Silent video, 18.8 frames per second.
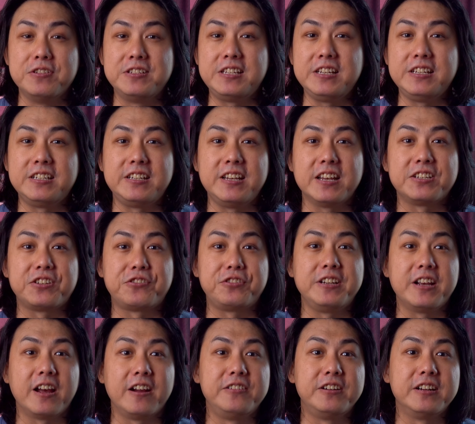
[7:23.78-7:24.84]

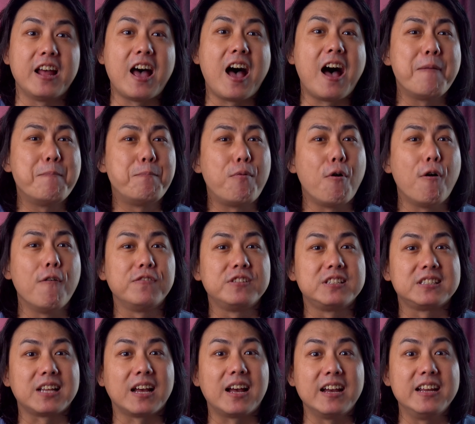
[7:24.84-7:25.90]
CT-S300 are
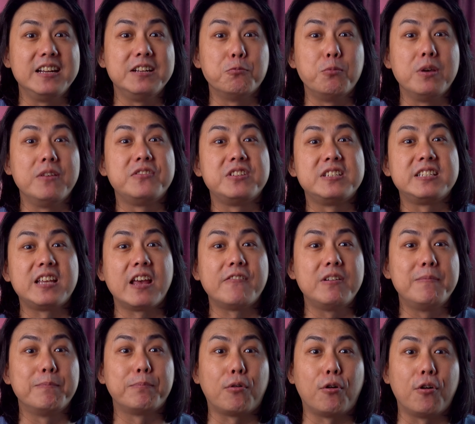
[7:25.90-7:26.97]
both tied with
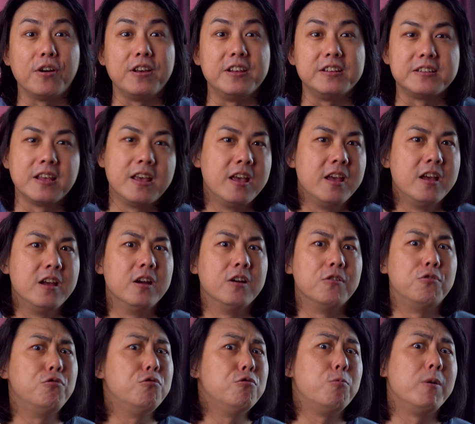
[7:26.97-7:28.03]
7 points.
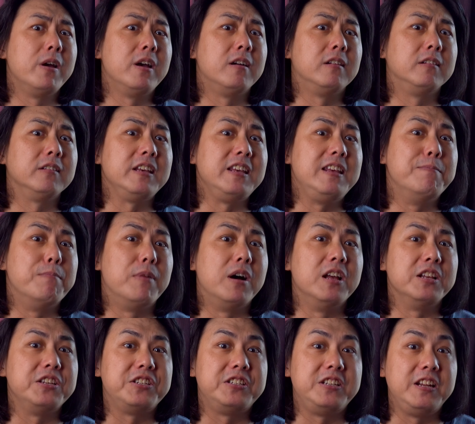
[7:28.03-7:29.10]
Who will
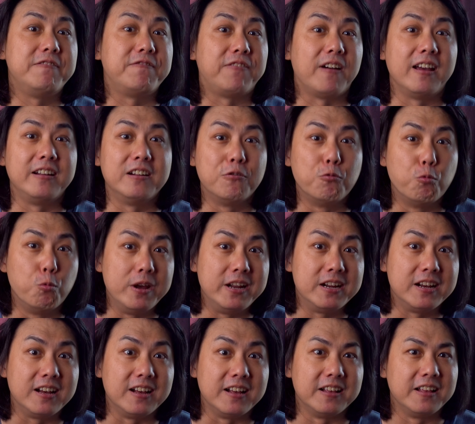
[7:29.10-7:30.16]
emerge the final
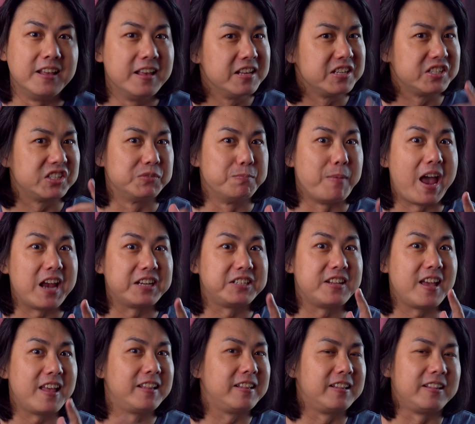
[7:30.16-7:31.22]
winner? Smash
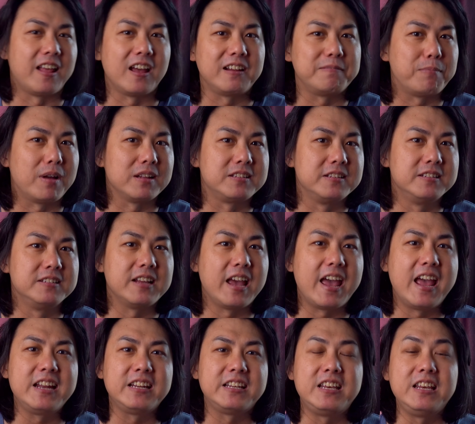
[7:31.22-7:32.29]
that like button
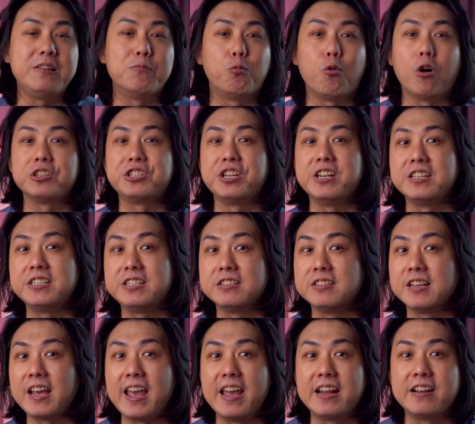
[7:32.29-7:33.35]
and keep watching till
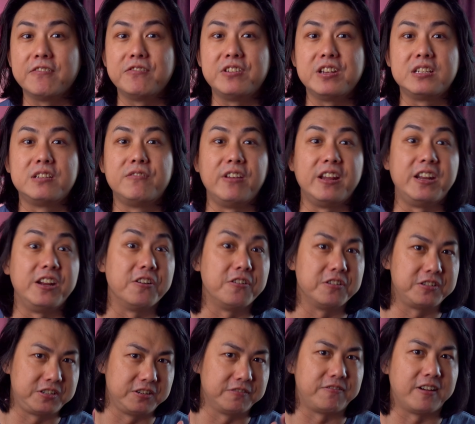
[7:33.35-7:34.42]
the end of this video
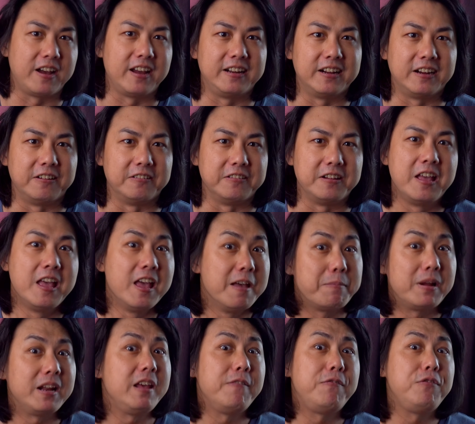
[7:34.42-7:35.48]
to find out.
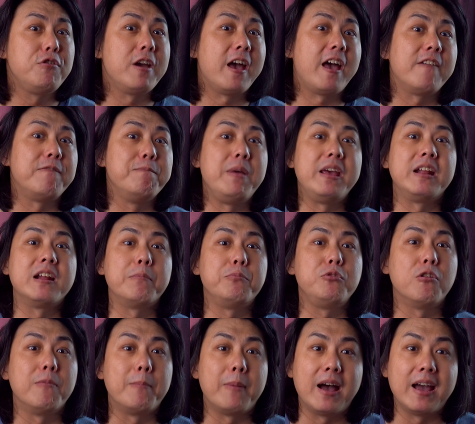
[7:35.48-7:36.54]
But if you have made up
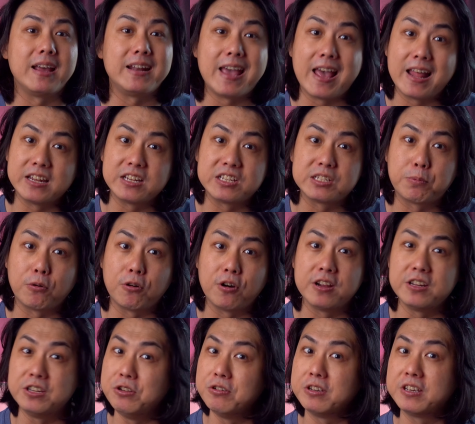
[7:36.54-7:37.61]
your mind at this
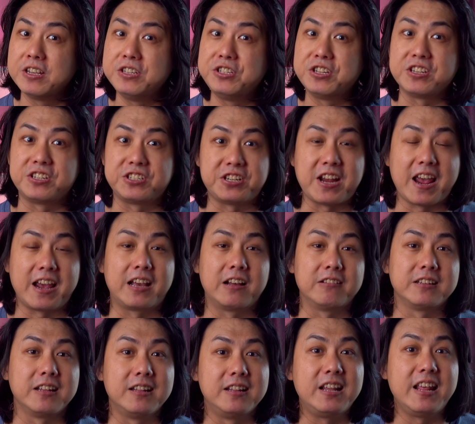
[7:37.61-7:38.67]
point, you can just check
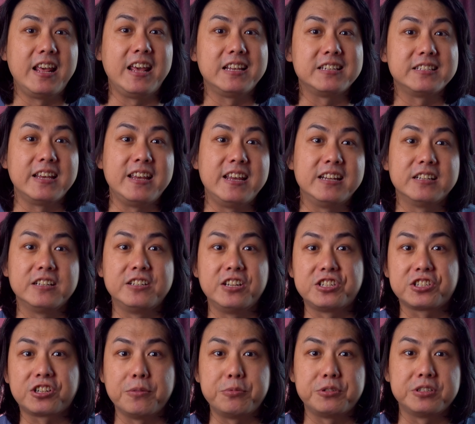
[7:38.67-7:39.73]
out the links in the
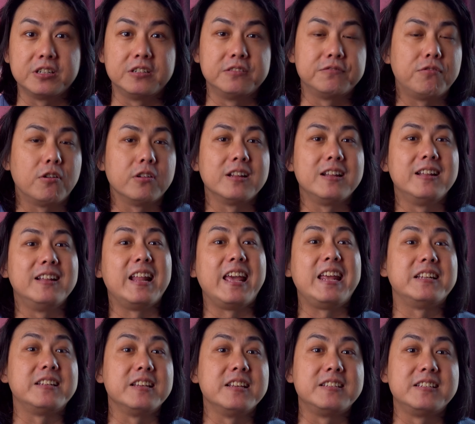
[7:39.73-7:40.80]
description for the
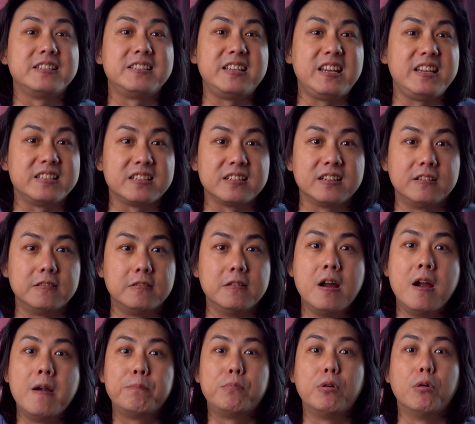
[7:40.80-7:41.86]
latest seasonal
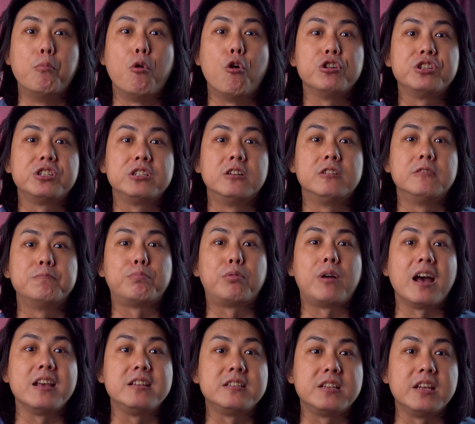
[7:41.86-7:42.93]
promotional
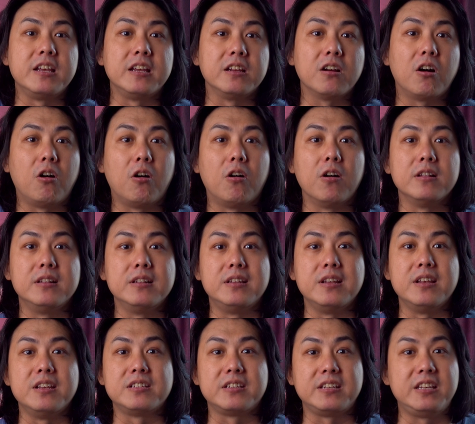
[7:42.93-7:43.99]
pricing on
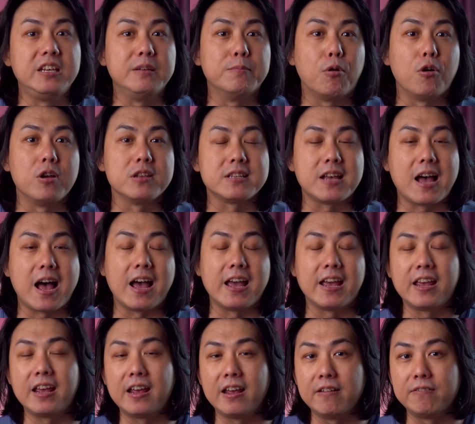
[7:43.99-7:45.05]
these keyboards I
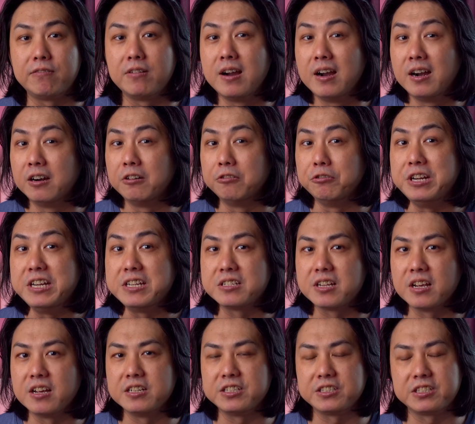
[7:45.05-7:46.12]
have
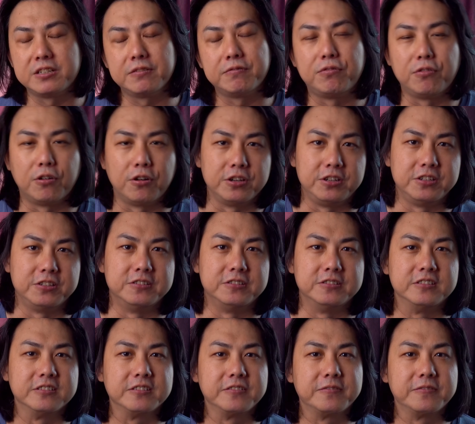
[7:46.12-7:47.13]
researched for you.